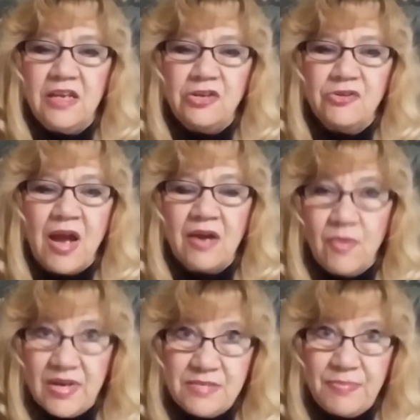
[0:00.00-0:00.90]
you're not
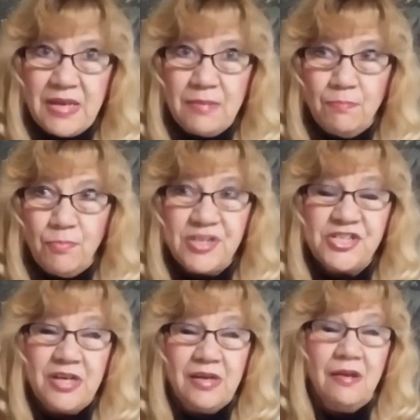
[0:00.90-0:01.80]
going to be
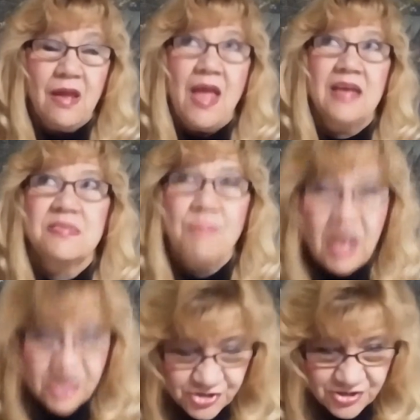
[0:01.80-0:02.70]
breaching as
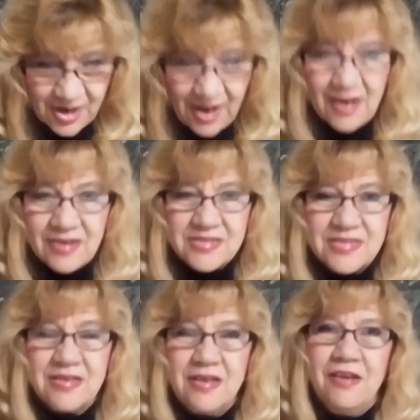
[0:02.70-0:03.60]
much
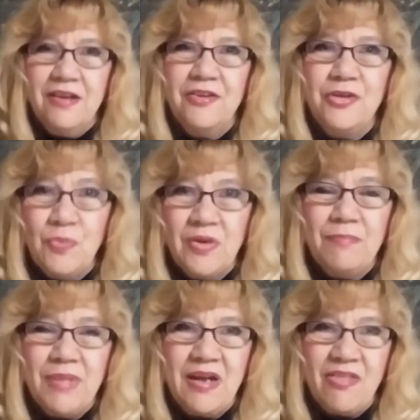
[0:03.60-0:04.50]
as you would
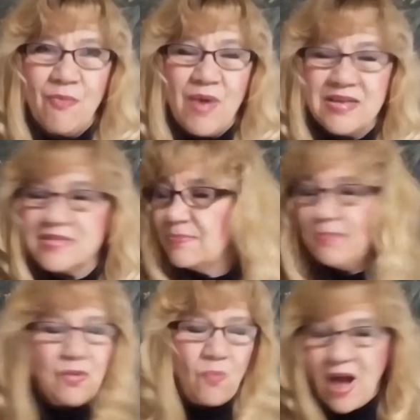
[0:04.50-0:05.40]
have been otherwise.
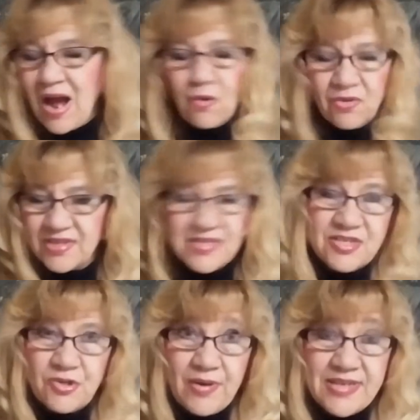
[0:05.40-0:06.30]
But wow, this
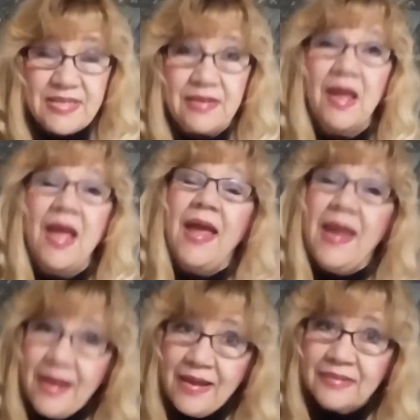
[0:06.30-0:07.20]
is crazy.
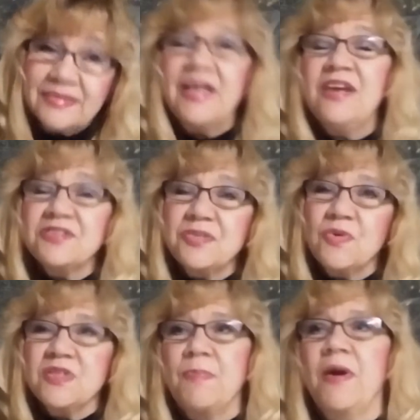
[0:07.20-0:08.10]
And here's the
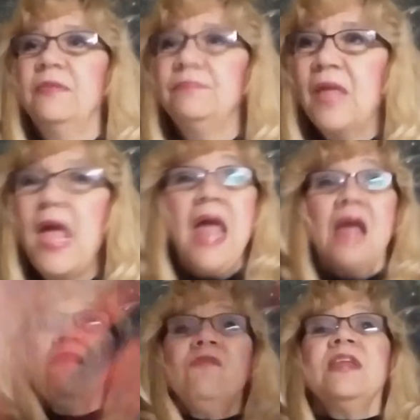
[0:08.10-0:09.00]
worst part.
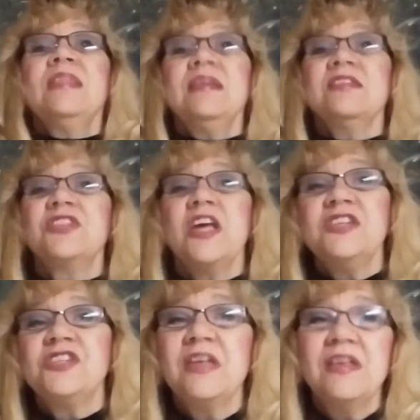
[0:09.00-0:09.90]
Everything's
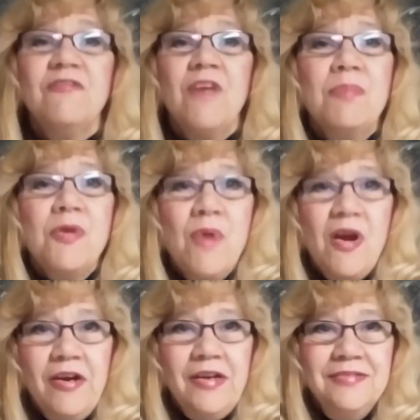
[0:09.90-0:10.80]
changing in
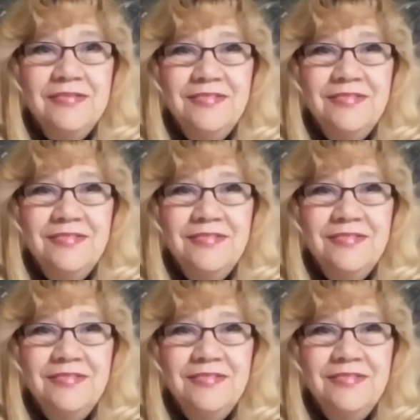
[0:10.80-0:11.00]
February.